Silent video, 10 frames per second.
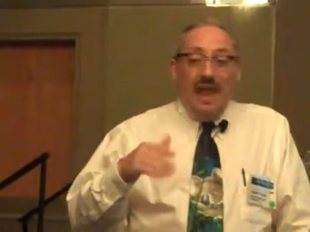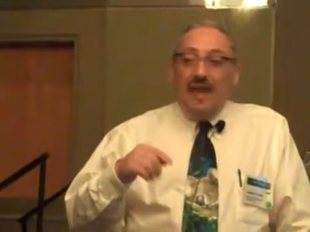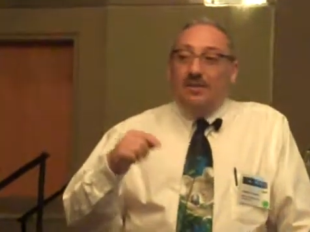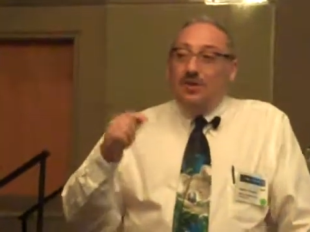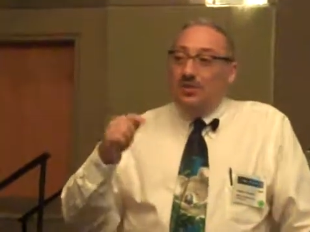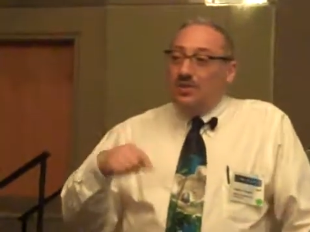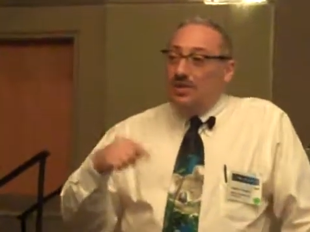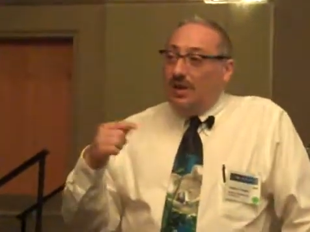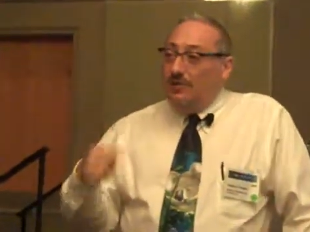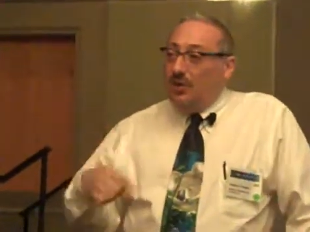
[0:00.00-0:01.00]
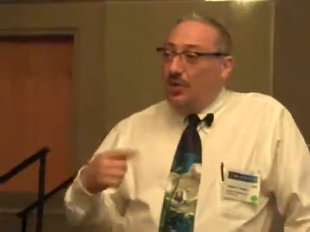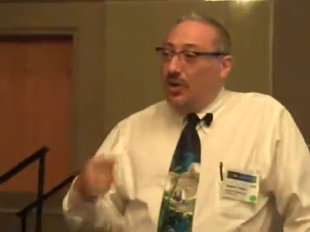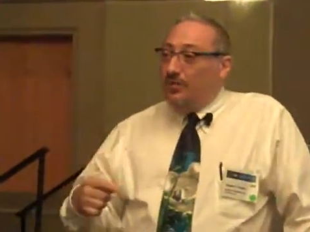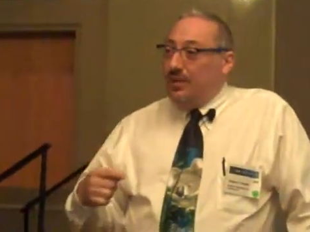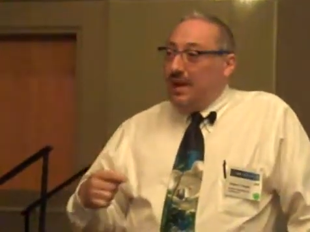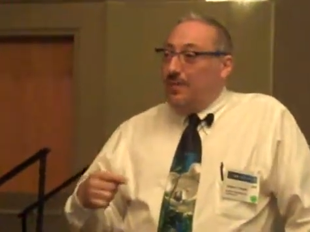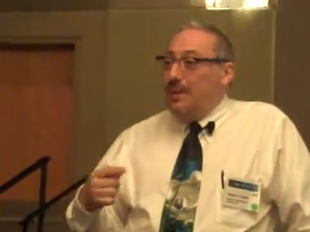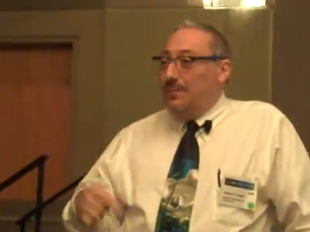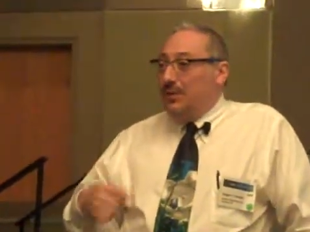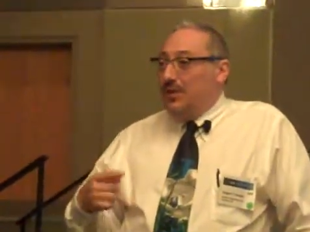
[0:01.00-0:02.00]
And if you look for that,
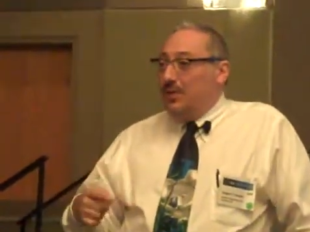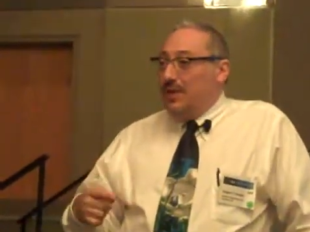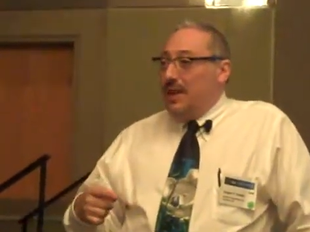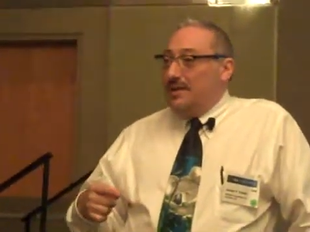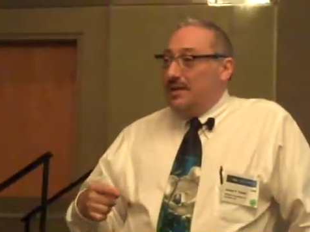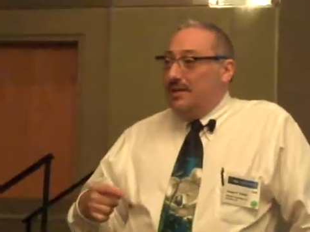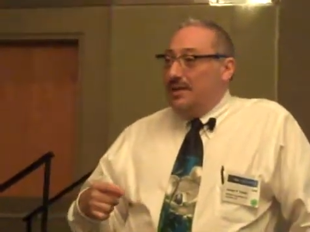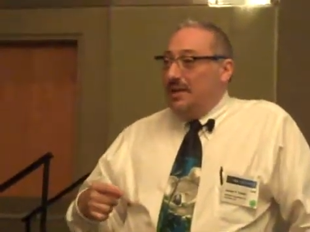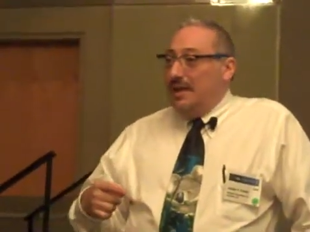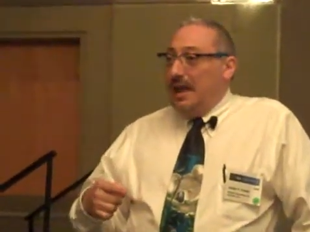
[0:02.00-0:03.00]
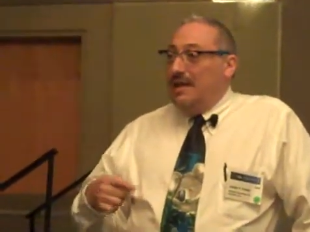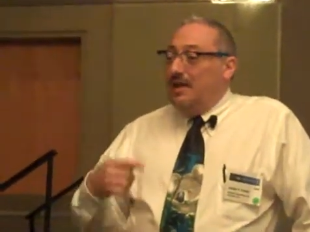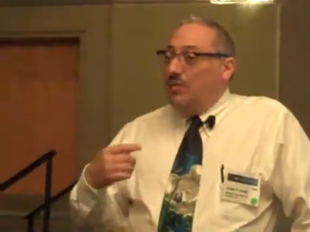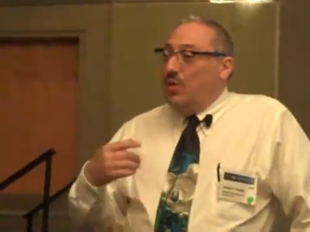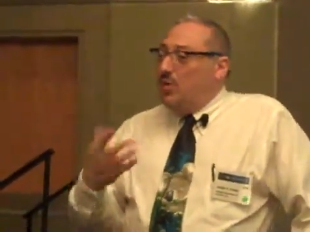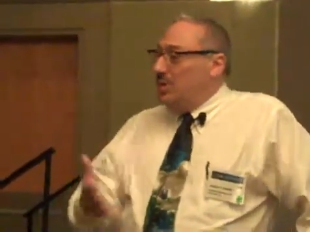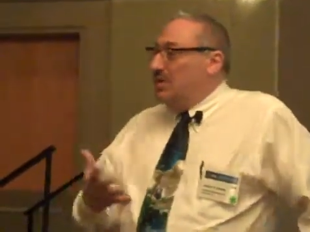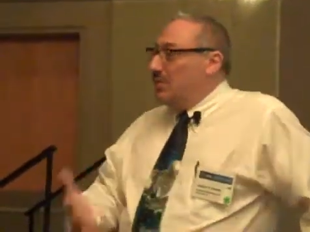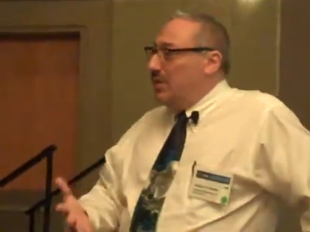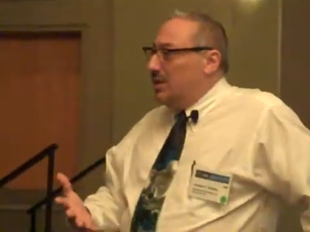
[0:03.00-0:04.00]
people know that. And who
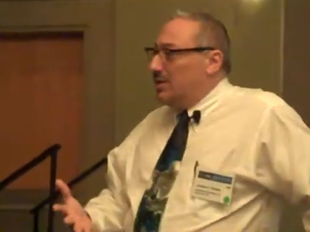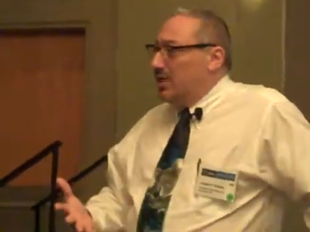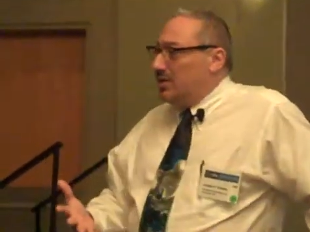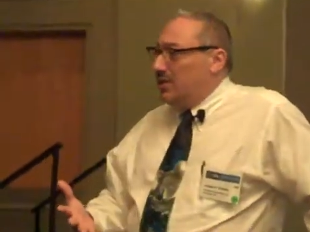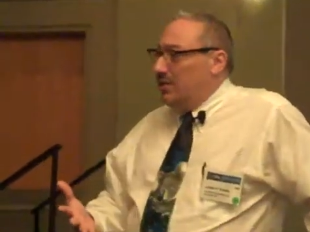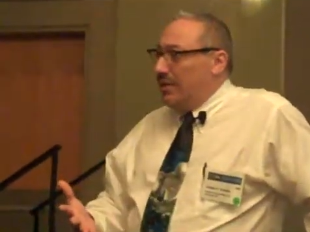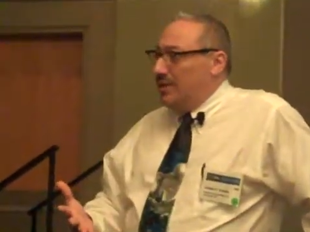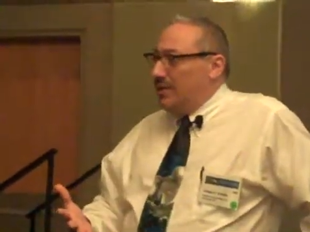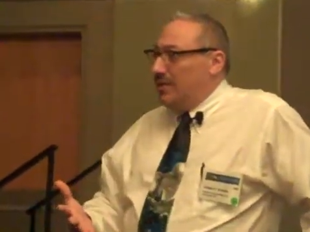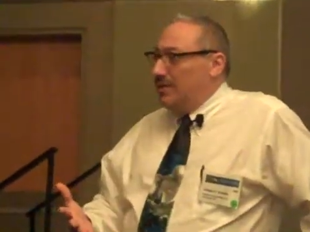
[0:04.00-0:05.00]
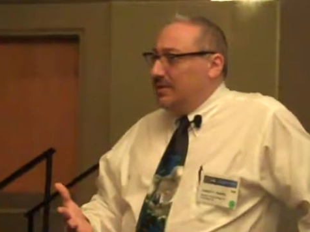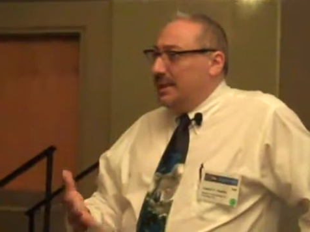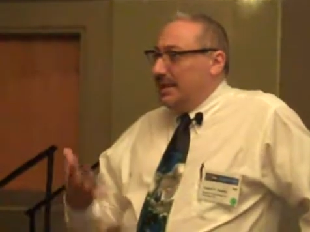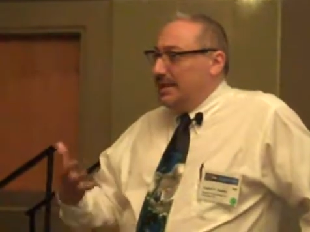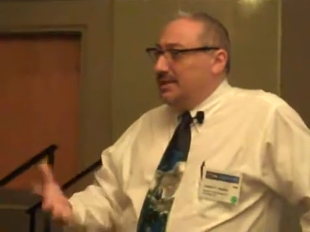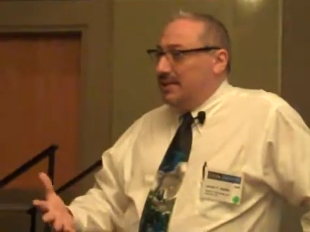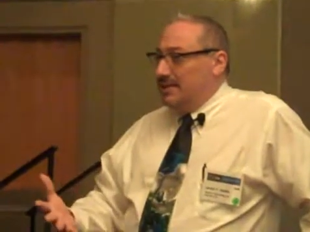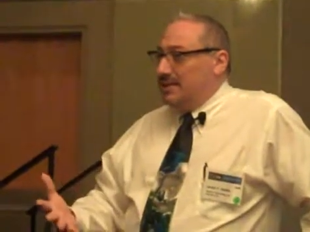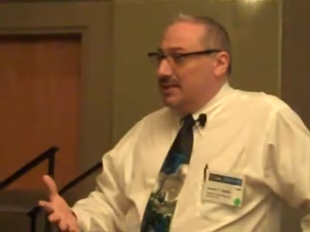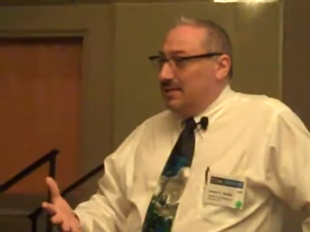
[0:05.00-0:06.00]
doesn't want to talk to a vendor that
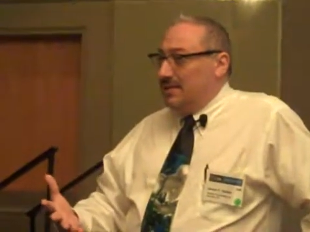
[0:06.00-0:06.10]
listens?